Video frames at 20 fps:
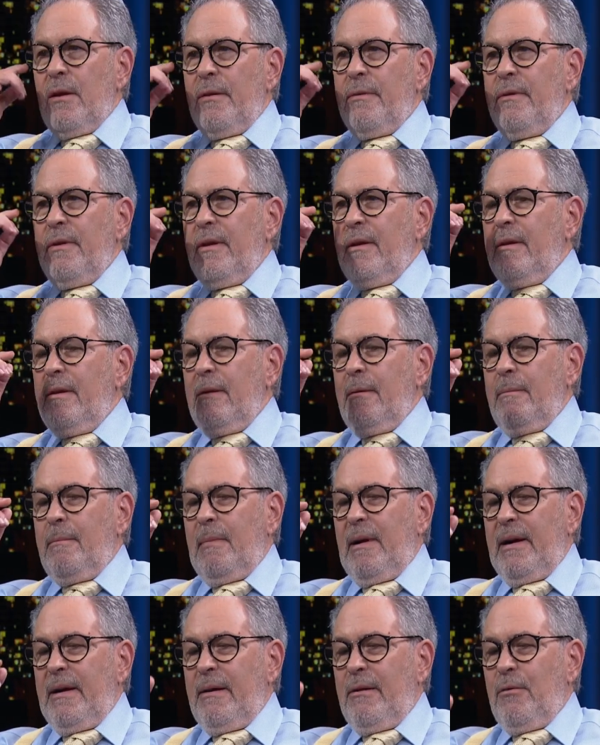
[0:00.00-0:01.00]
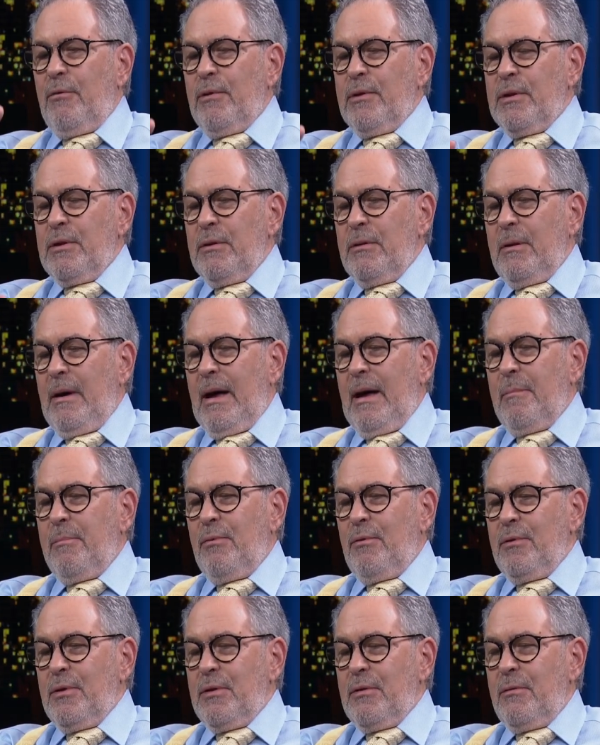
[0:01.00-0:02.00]
I think my crystal
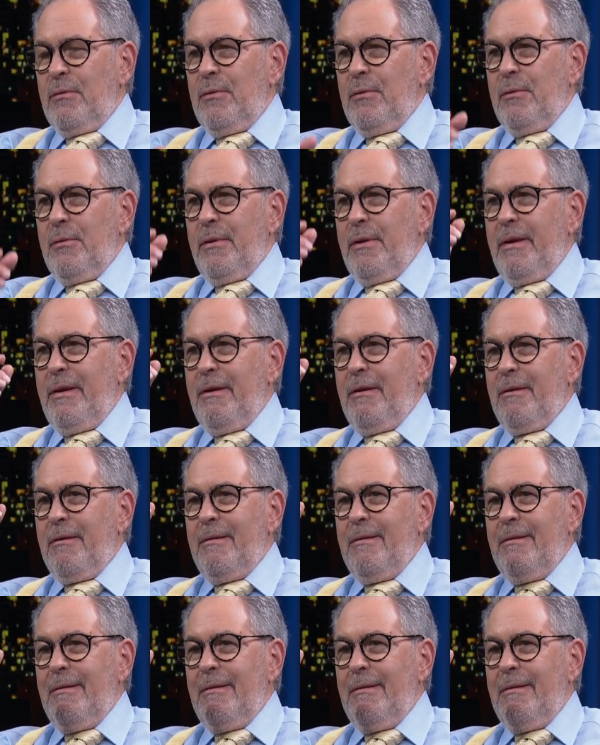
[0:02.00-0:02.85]
apples who are here